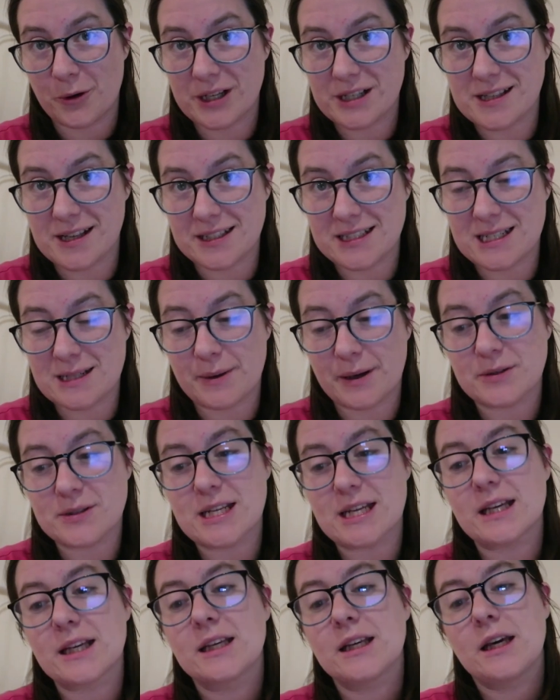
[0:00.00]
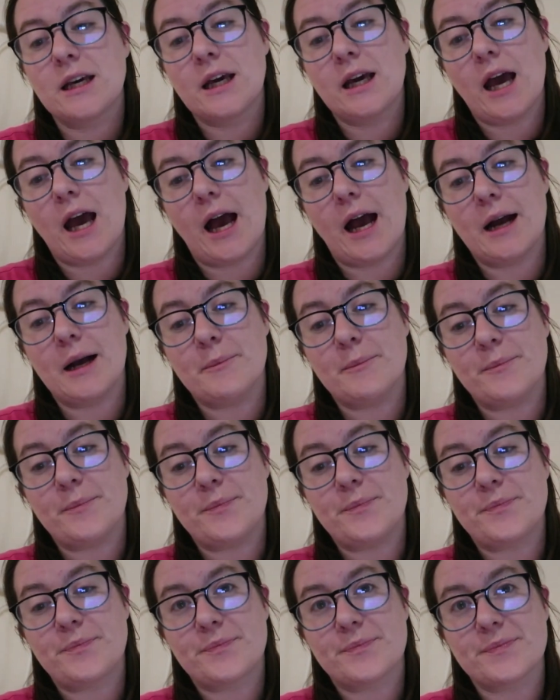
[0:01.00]
excited about it.
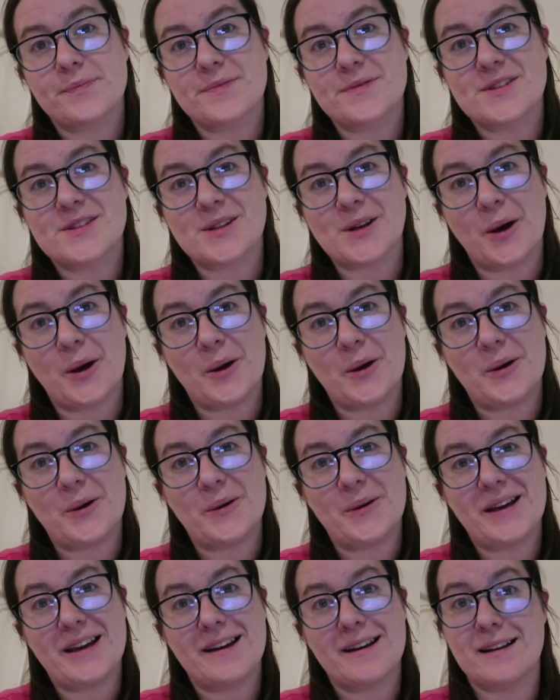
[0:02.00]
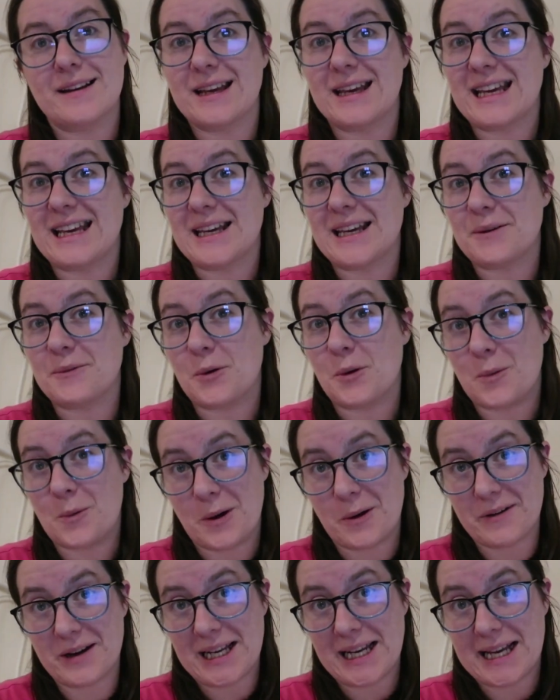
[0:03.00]
So he will
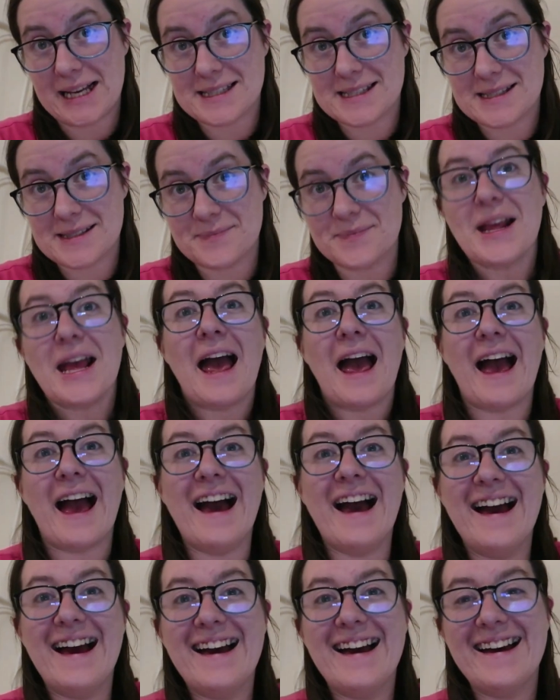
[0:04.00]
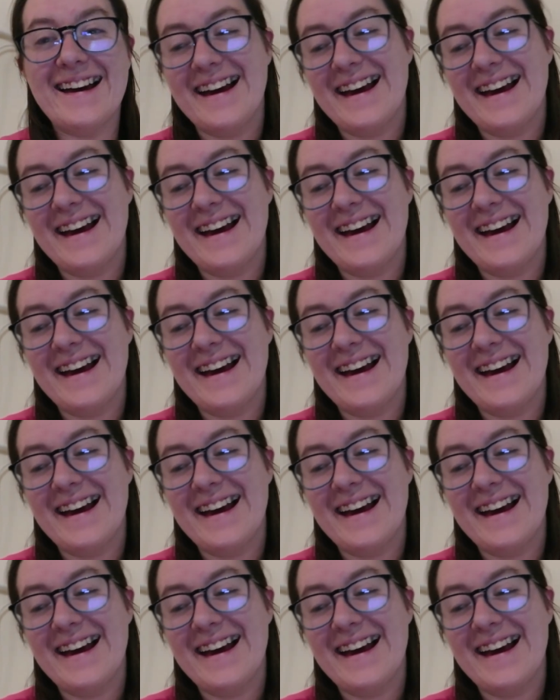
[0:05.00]
worry less.